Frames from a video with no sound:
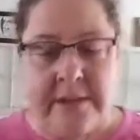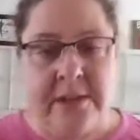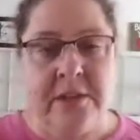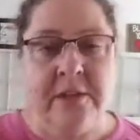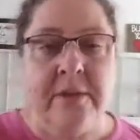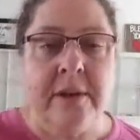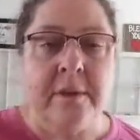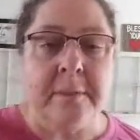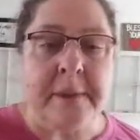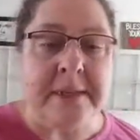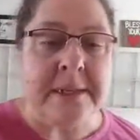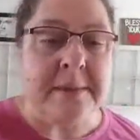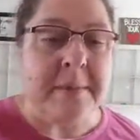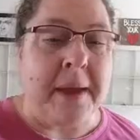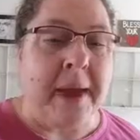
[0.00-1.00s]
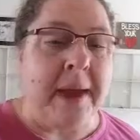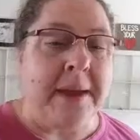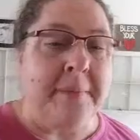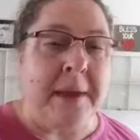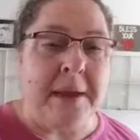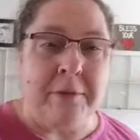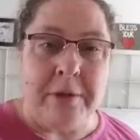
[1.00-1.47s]
She's very busy
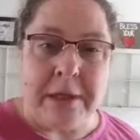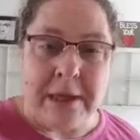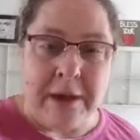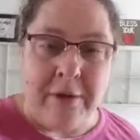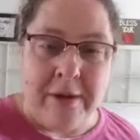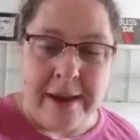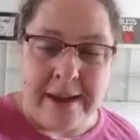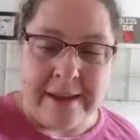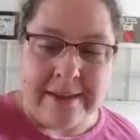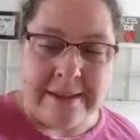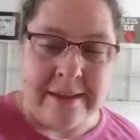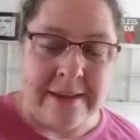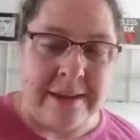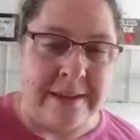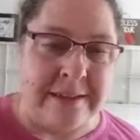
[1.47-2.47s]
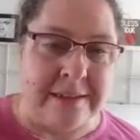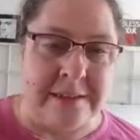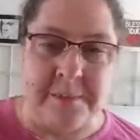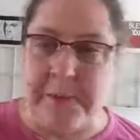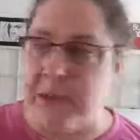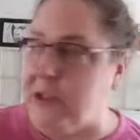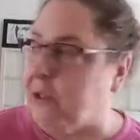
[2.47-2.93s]
behind me and really quiet. I got
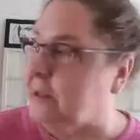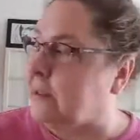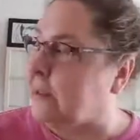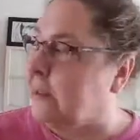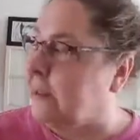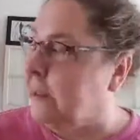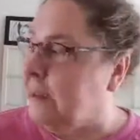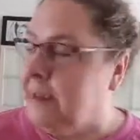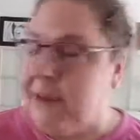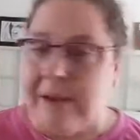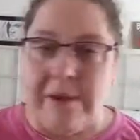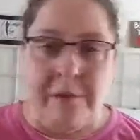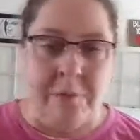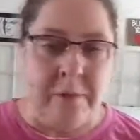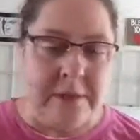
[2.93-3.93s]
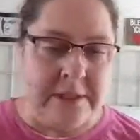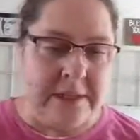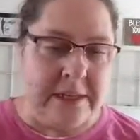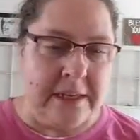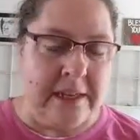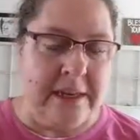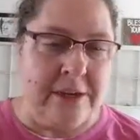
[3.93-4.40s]
suspicious.
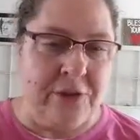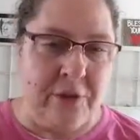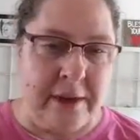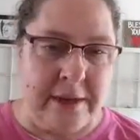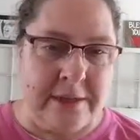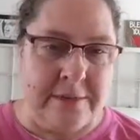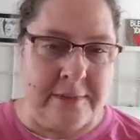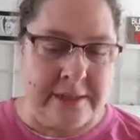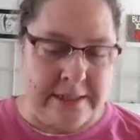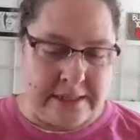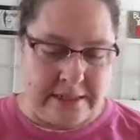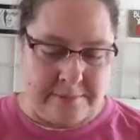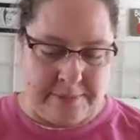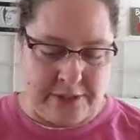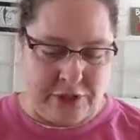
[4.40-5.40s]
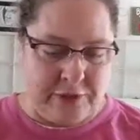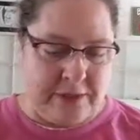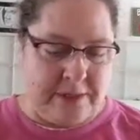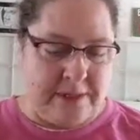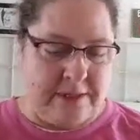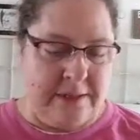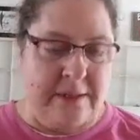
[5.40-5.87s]
One's entranced with Sesame
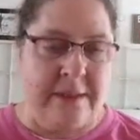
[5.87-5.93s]
Street.